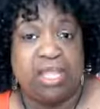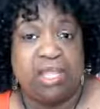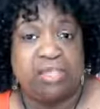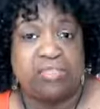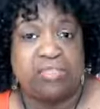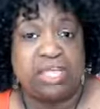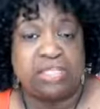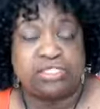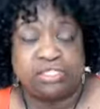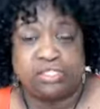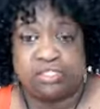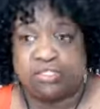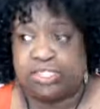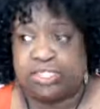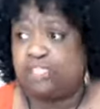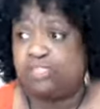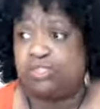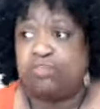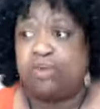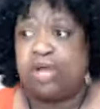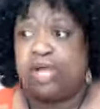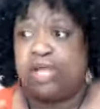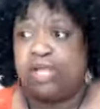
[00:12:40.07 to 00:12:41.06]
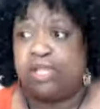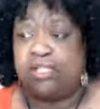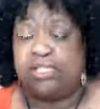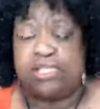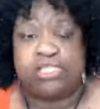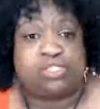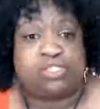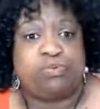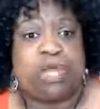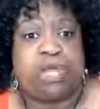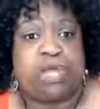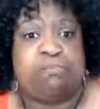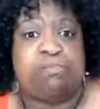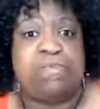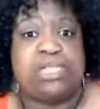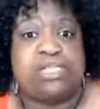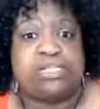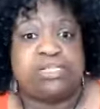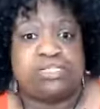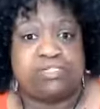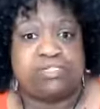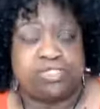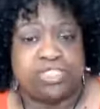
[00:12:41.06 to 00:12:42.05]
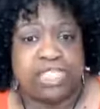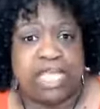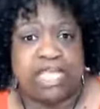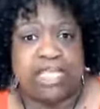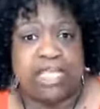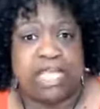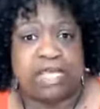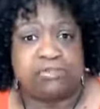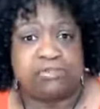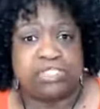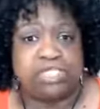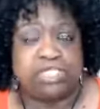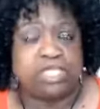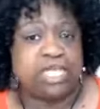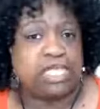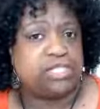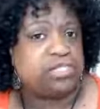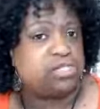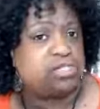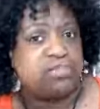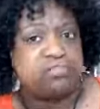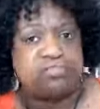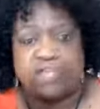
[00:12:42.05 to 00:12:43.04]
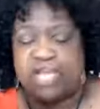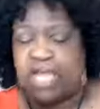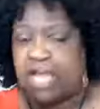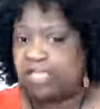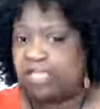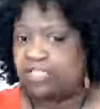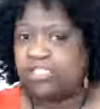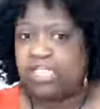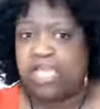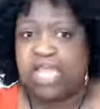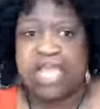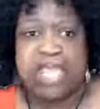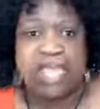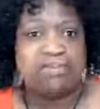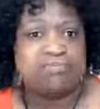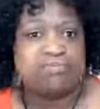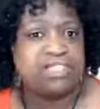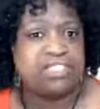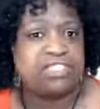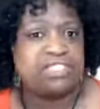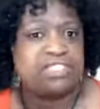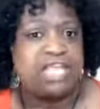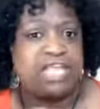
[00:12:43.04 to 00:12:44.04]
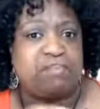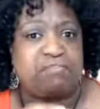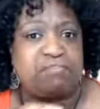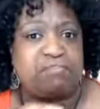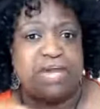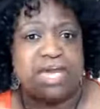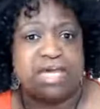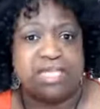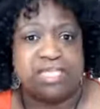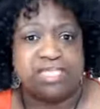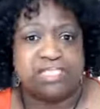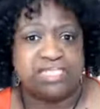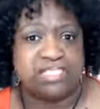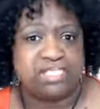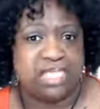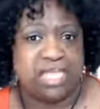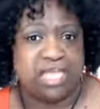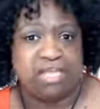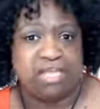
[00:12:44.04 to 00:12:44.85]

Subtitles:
That's why ministers hang out together. You've got to have the same mindset.